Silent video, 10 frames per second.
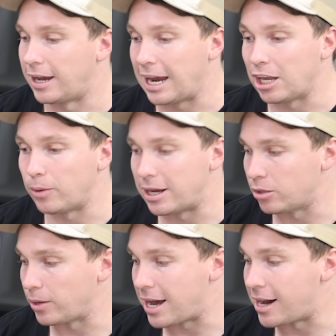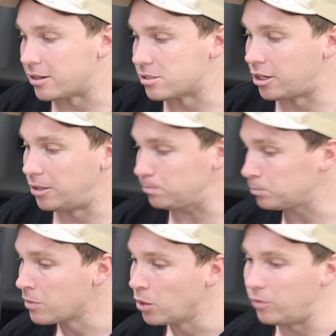anywhere that we are. So
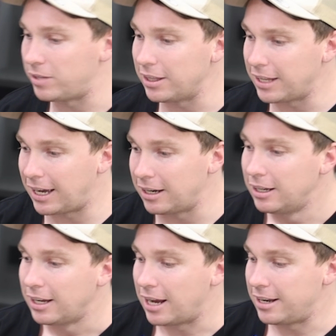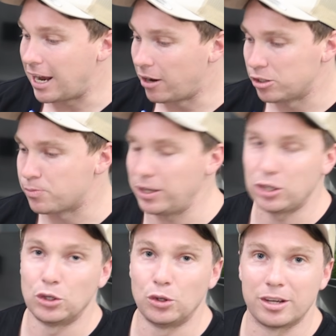we've done that, and now it's pretty
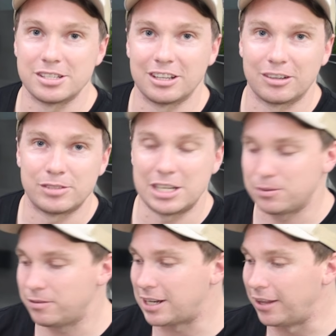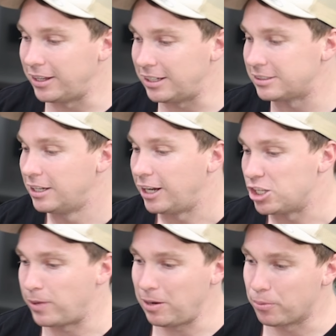cool because since we've done this,
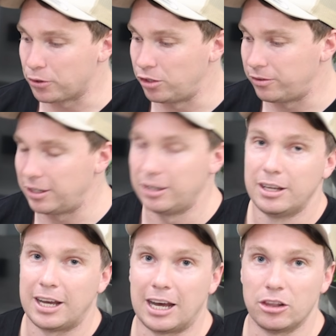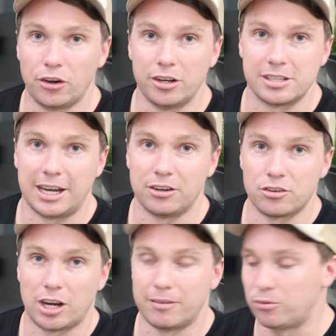it's been proven. Lotus and
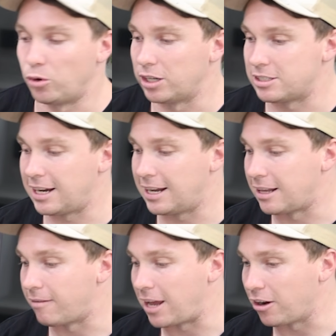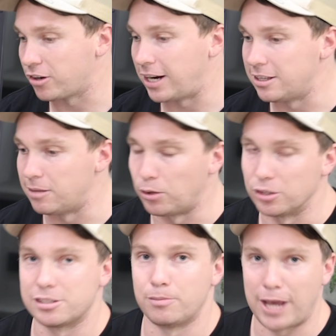Enerdrive have worked together, and they've now created the
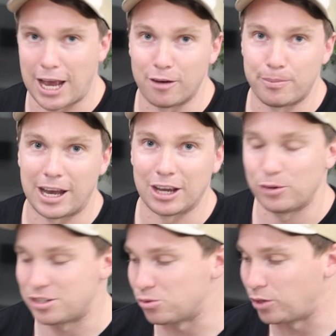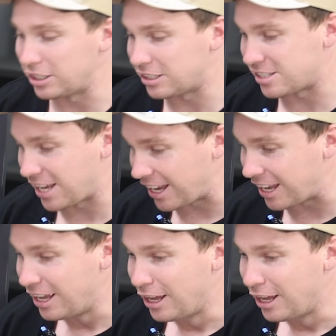Monster Power Pack, which is what you see